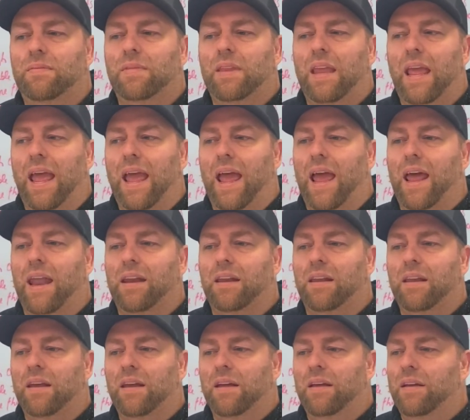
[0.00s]
And
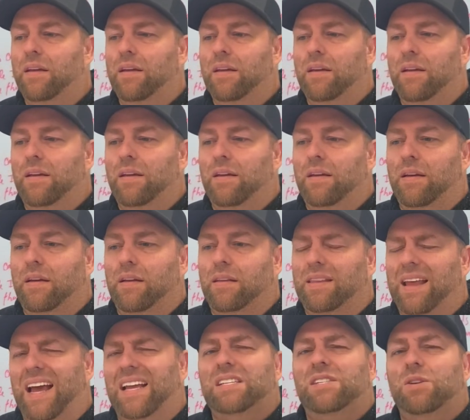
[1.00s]

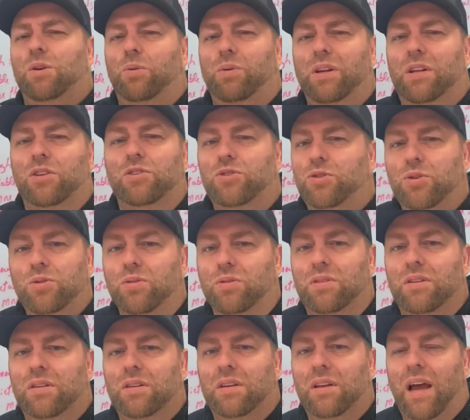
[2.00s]
that's the real truth.
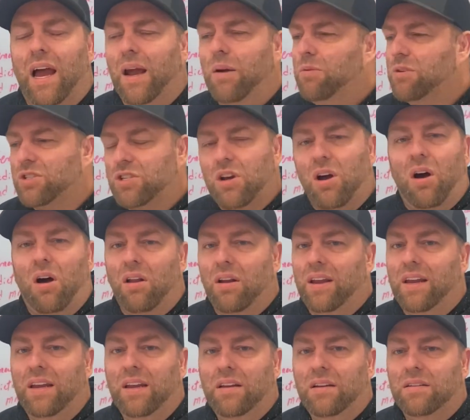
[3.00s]
I was
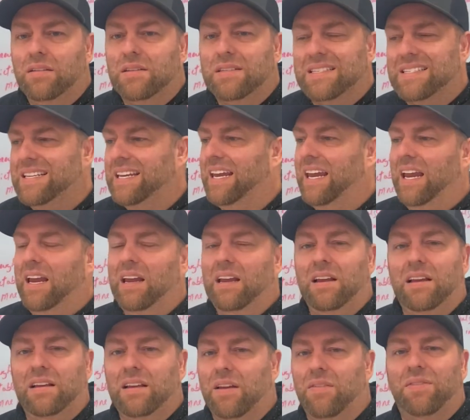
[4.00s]
calling, seeing
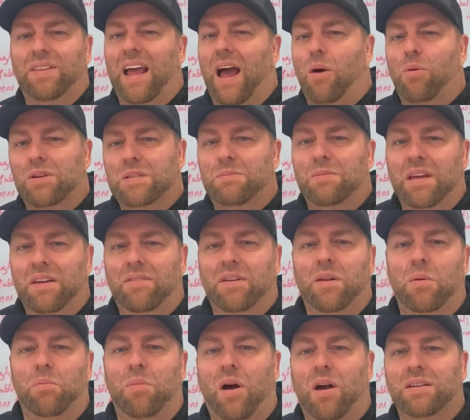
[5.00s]
if that was even a
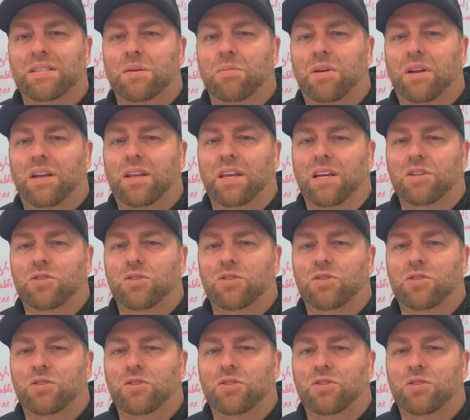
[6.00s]
possibility.